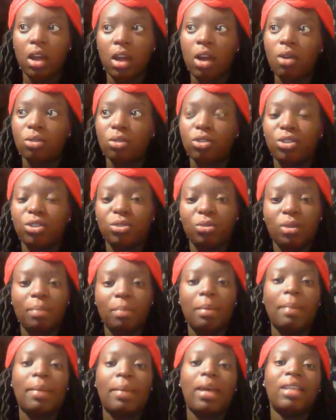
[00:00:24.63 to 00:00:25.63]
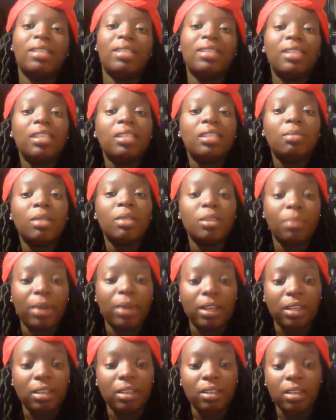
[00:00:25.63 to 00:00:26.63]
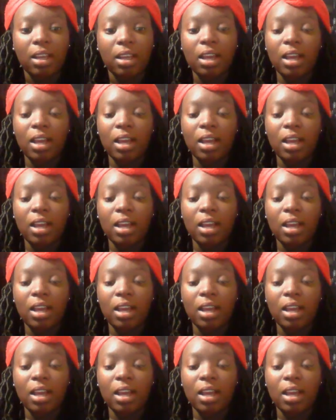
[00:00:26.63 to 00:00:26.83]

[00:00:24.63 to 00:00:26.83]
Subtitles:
Oh shoot, my bad. 6 months pregnant.